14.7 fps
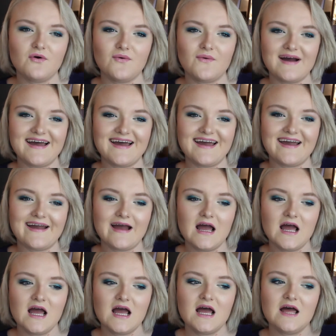the way
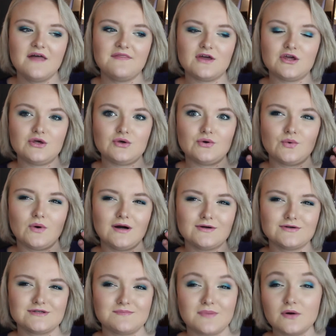that you
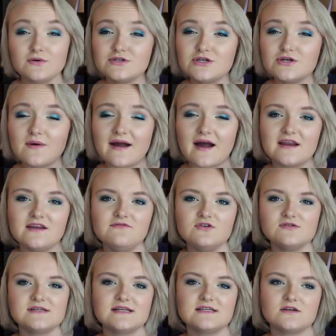are supposed to. I kind of
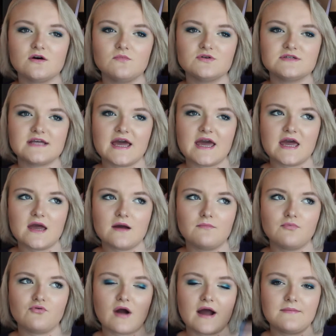use it as almost a
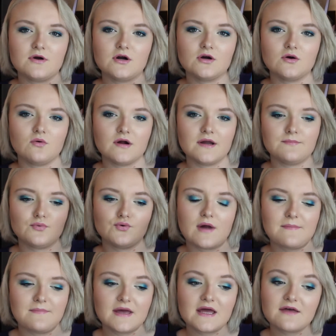primer or a
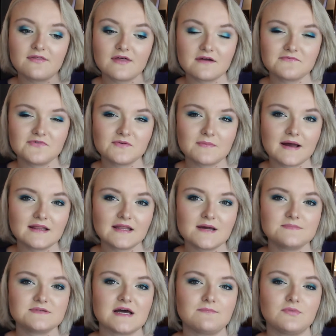prepping thing for my
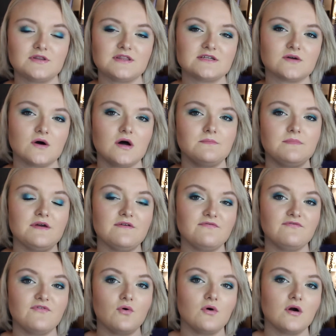lips. I put this on
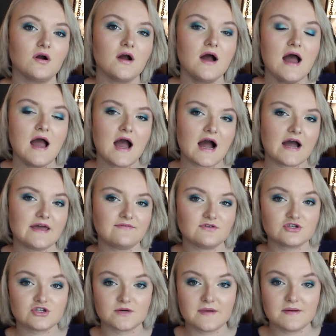before I
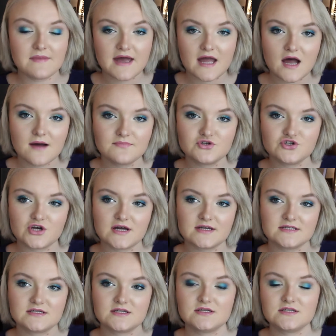even start my makeup
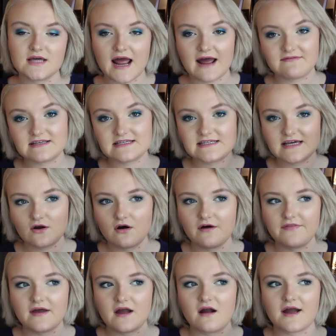just to have it sit
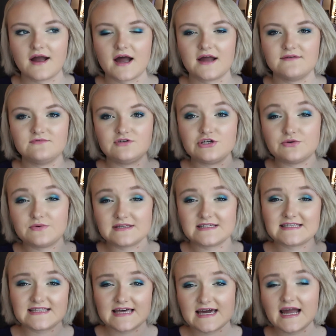on there and kind of do its
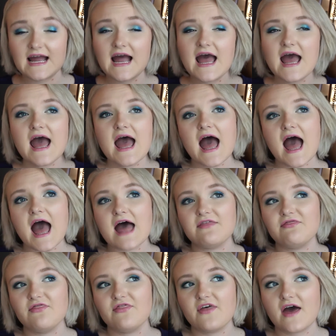thing.
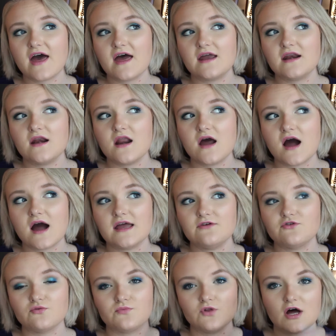And then I
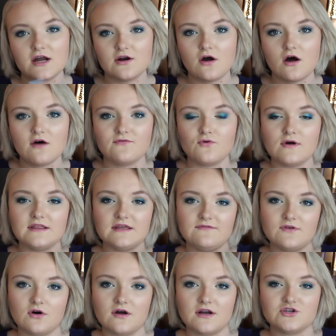either blot it off or I leave
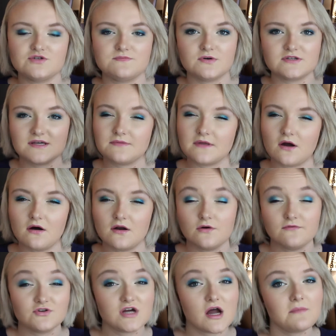it on and just put something on
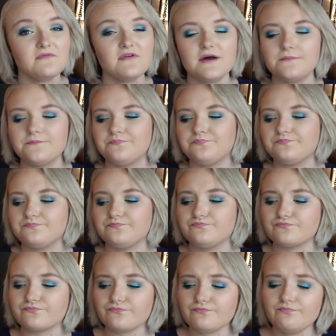over top of it.
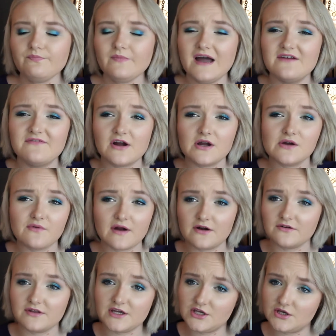I very
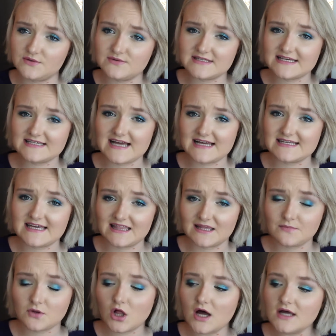rarely use this as a
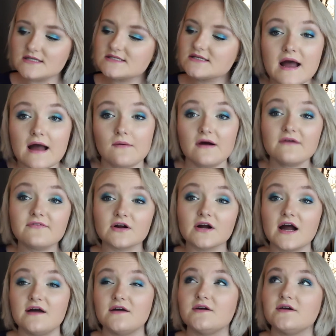lip gloss. However,
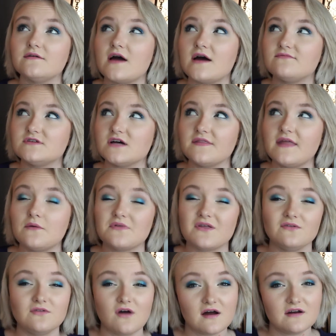I have done that with
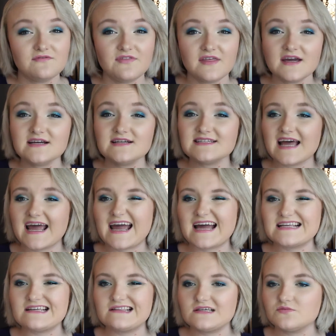a lot of things
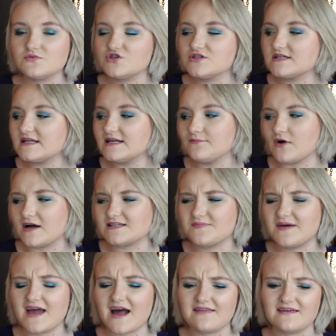and this one just didn't impress
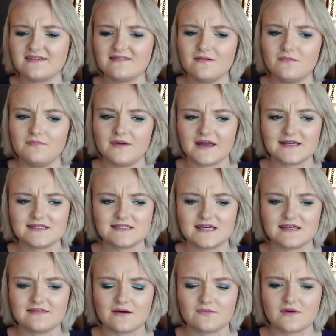me. I think the biggest
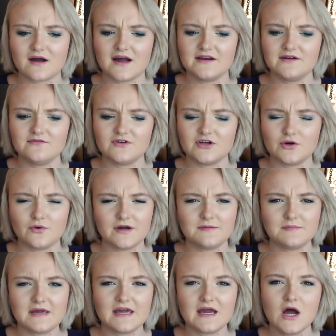thing that kind of annoyed
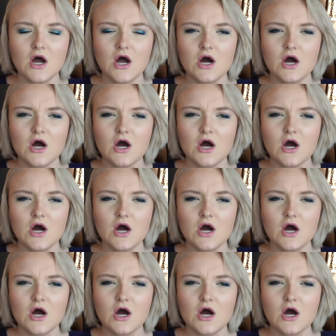me